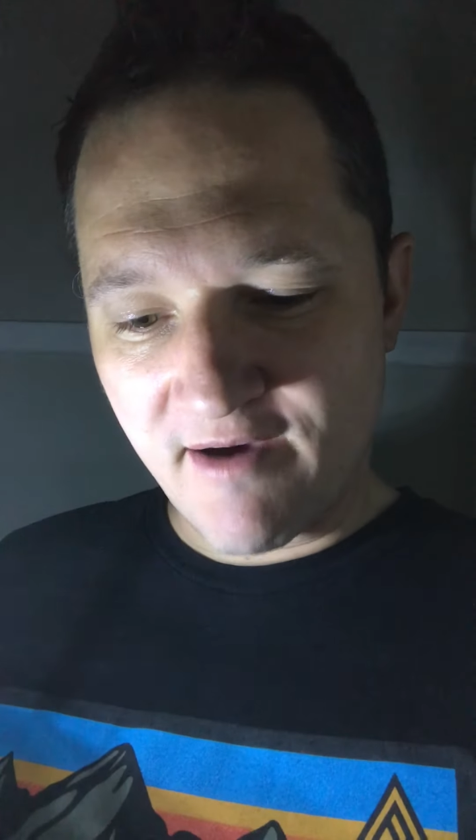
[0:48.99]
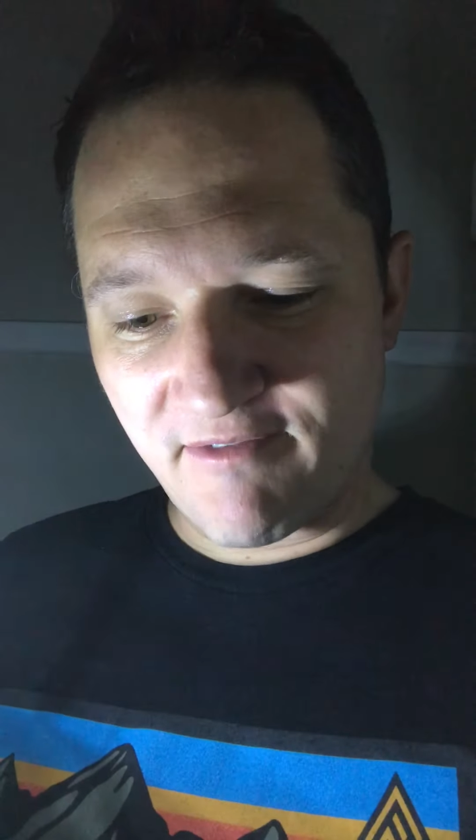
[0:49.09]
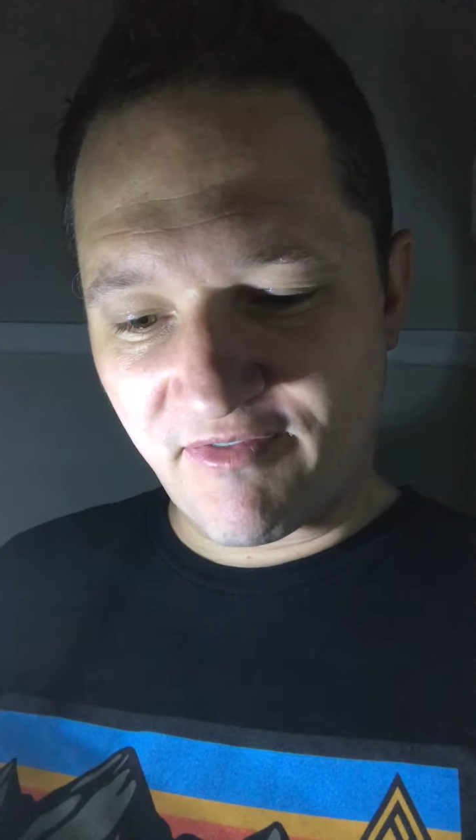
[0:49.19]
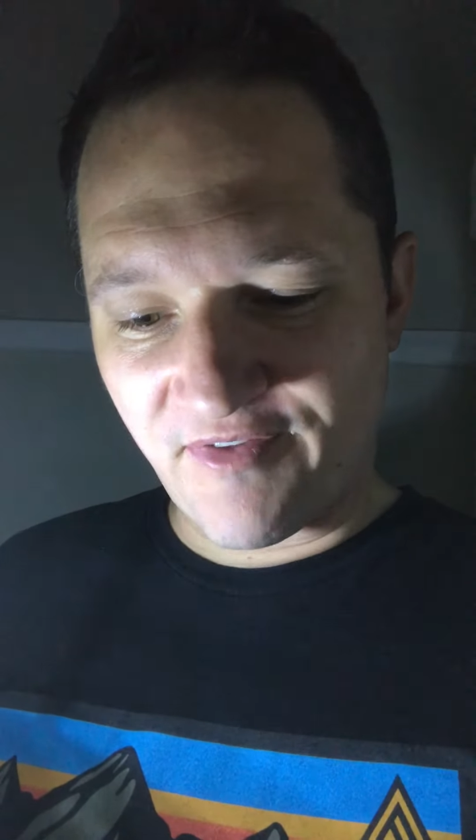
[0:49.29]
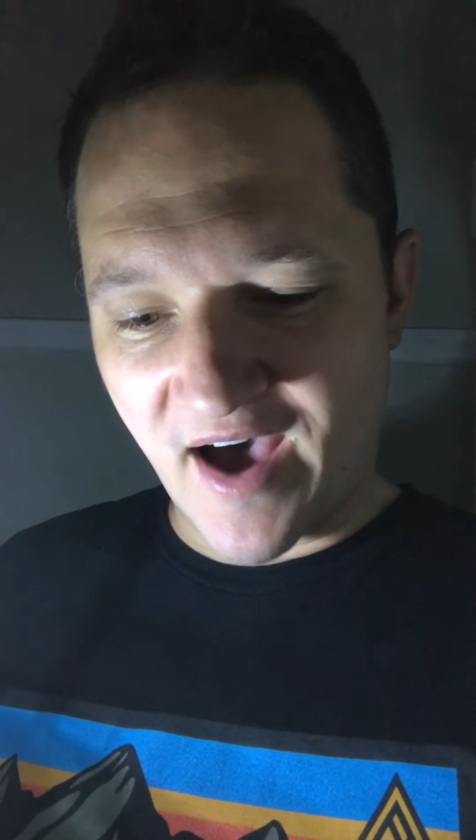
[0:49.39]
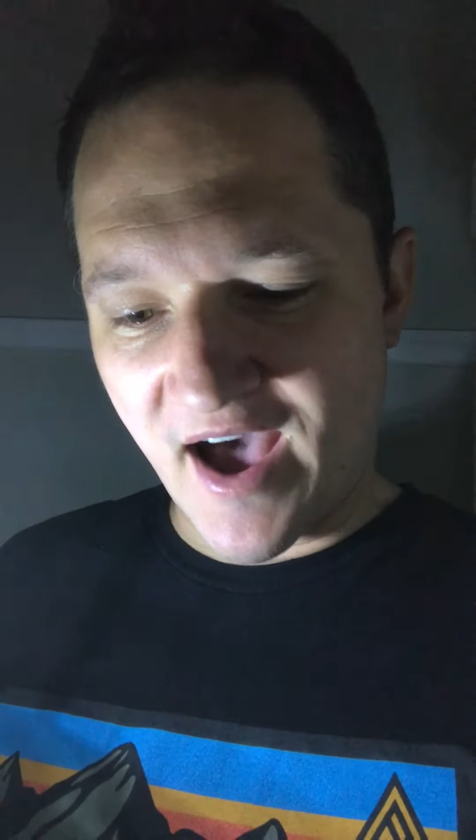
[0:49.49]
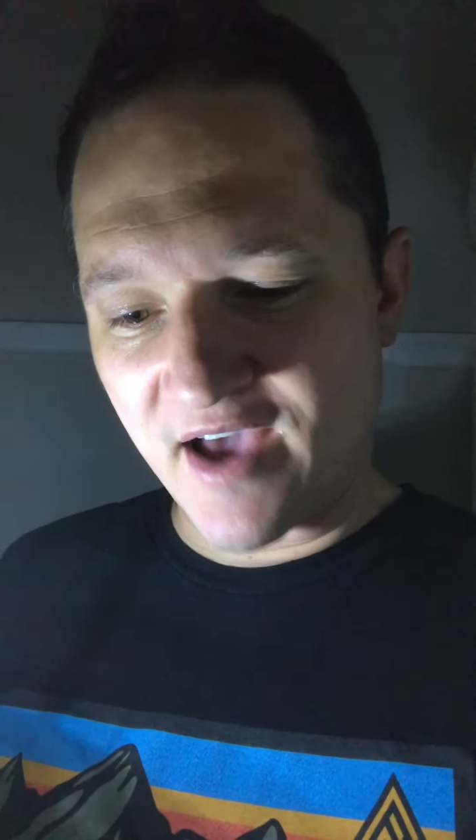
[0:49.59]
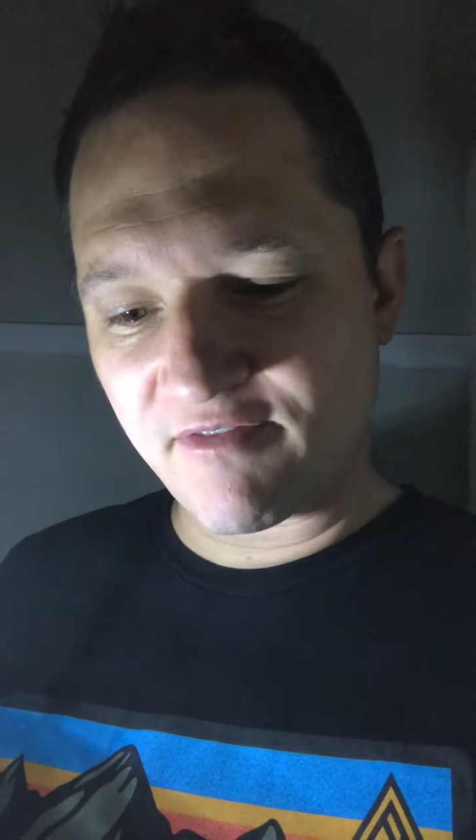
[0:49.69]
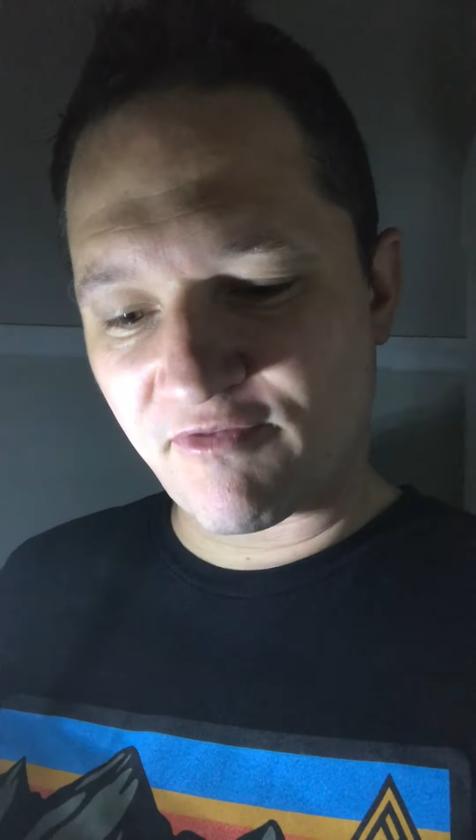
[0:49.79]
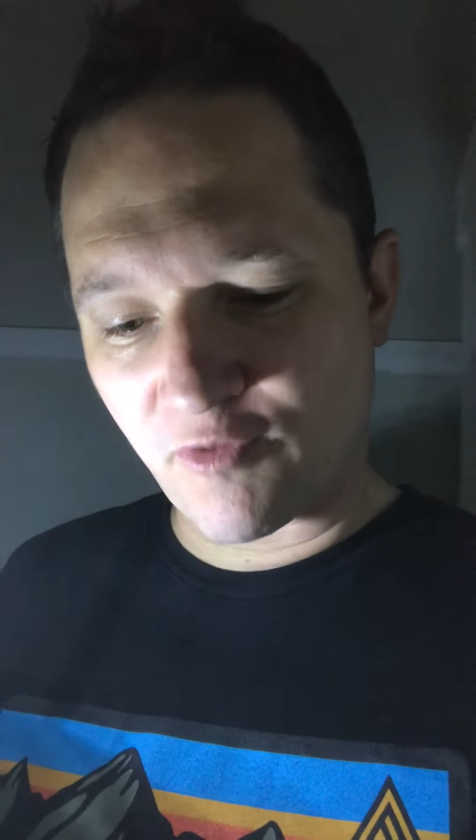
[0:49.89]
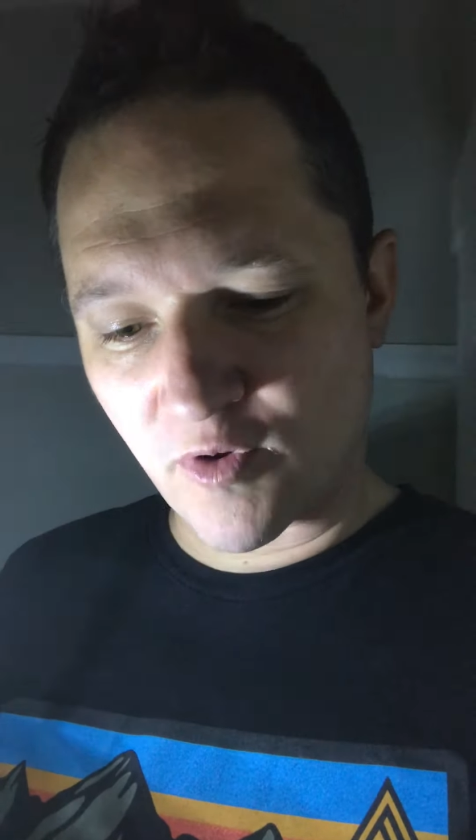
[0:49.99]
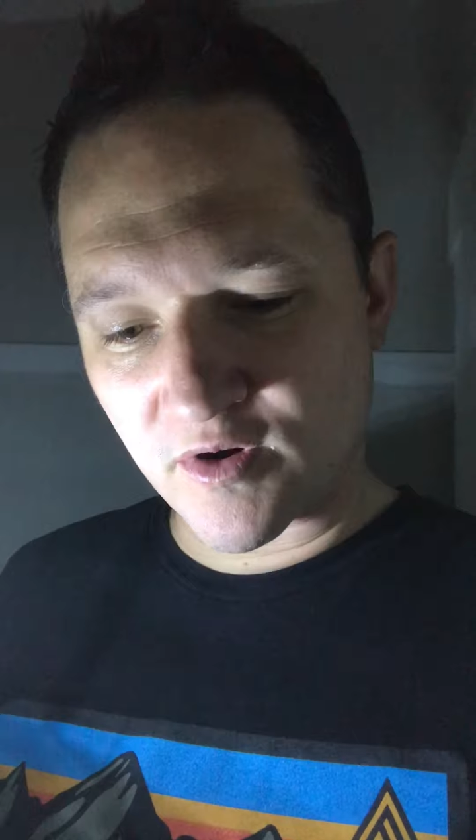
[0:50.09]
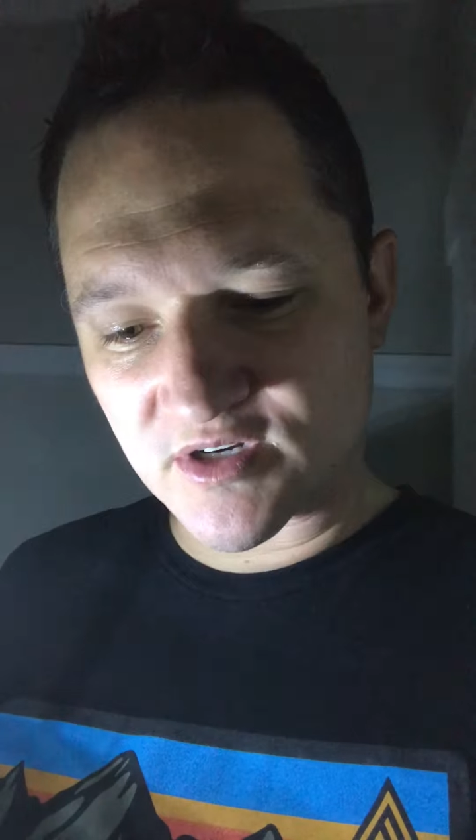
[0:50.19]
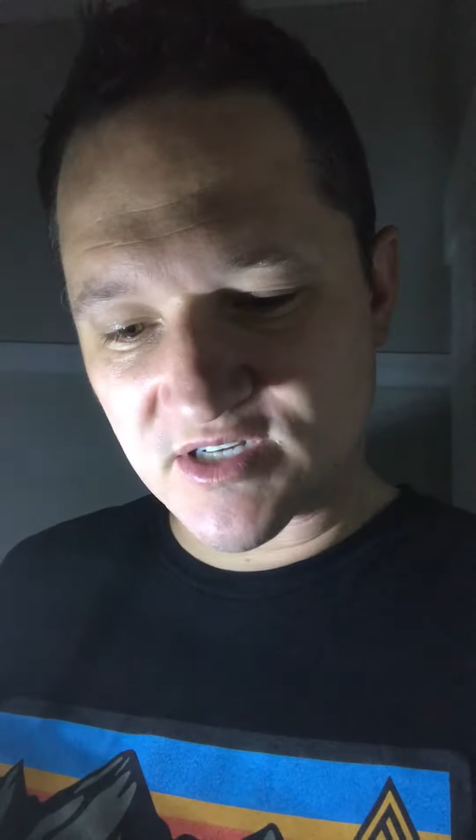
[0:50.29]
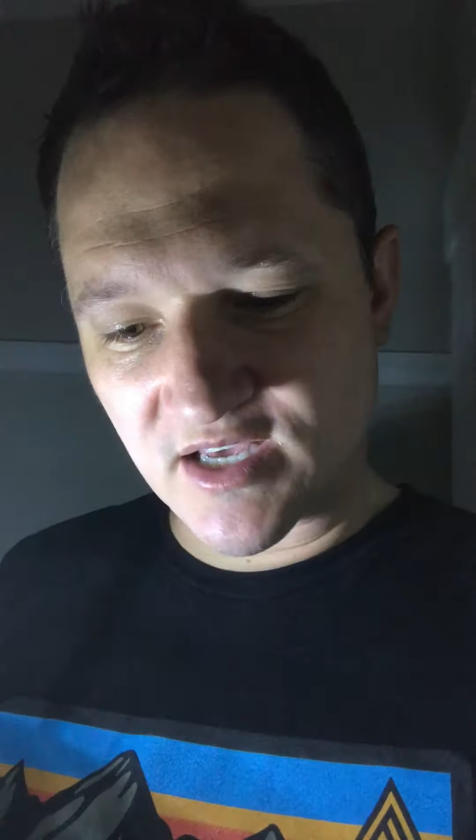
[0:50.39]

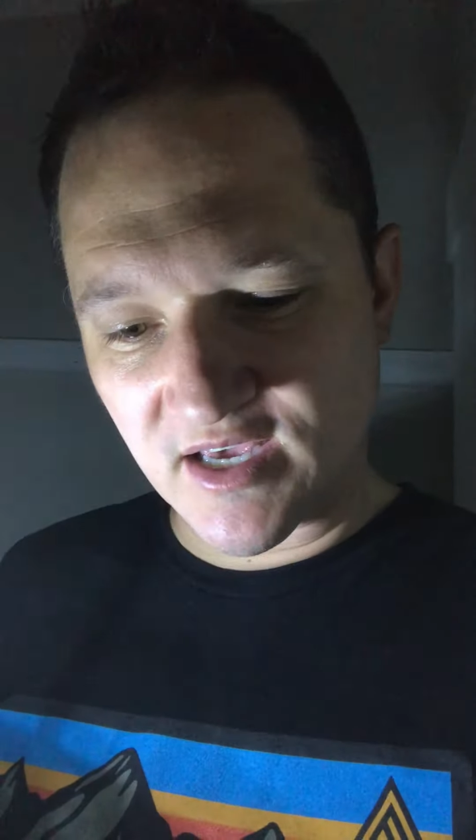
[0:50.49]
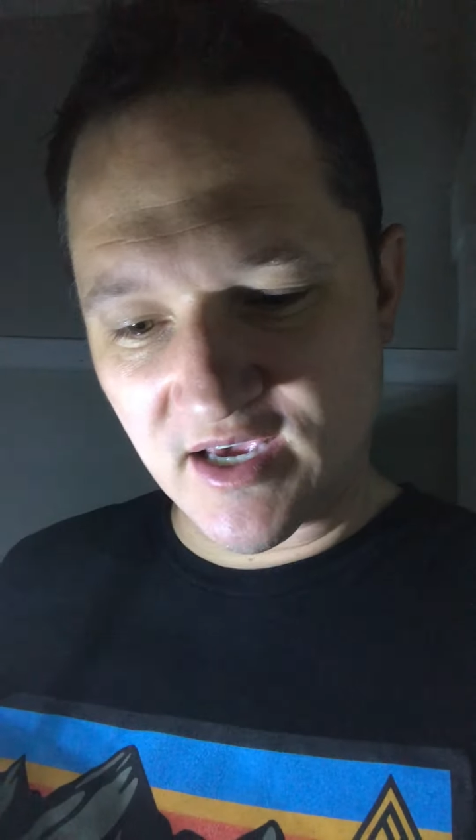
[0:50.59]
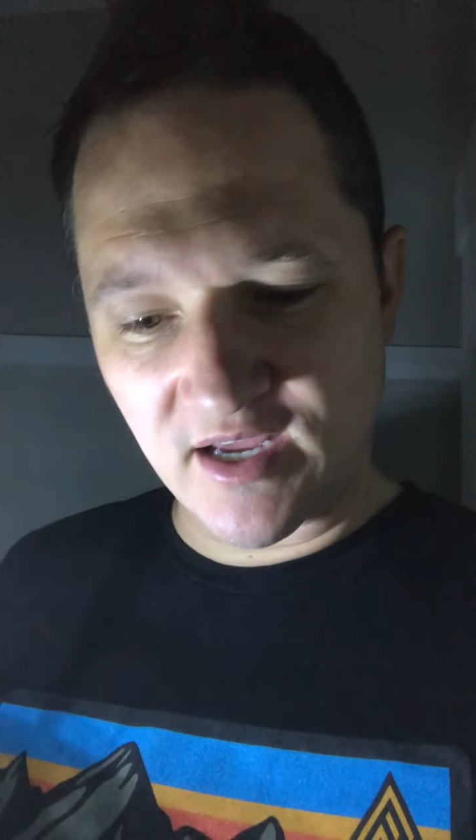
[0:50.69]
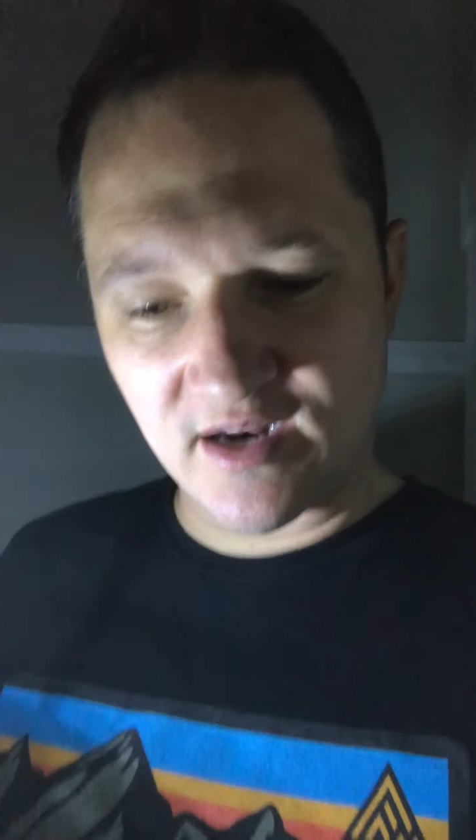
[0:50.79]
5:14.